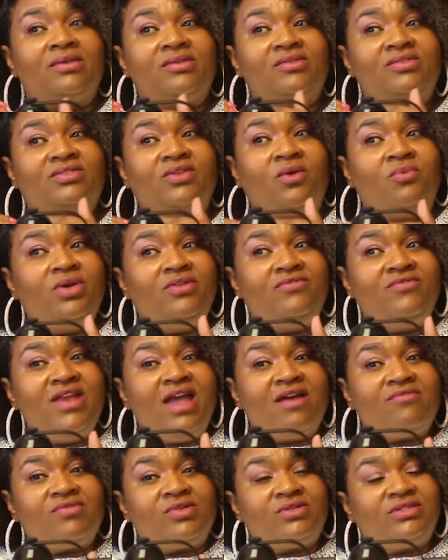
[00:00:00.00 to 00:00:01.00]
So we've
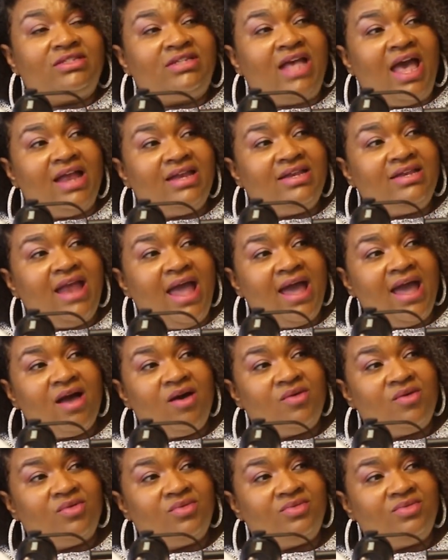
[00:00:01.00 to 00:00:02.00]
never sat
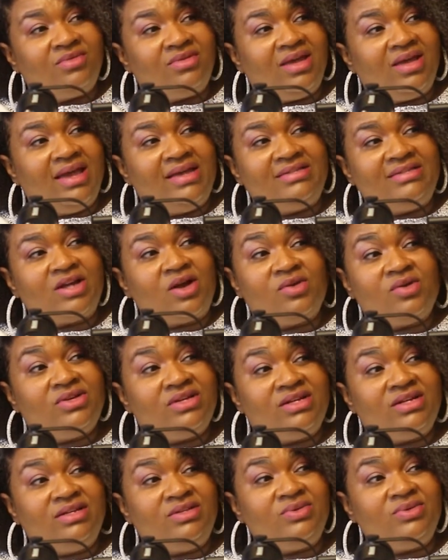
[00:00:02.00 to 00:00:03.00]
down and turned
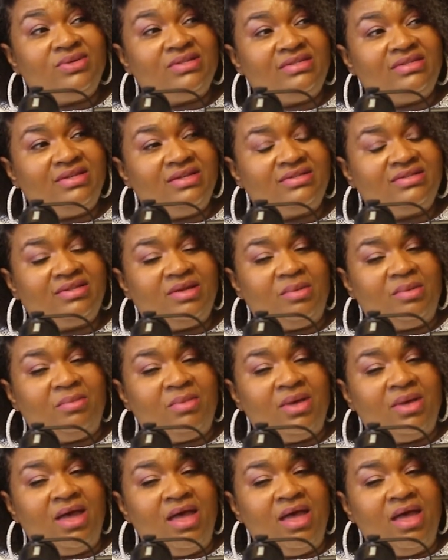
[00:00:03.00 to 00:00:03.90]
it into a system.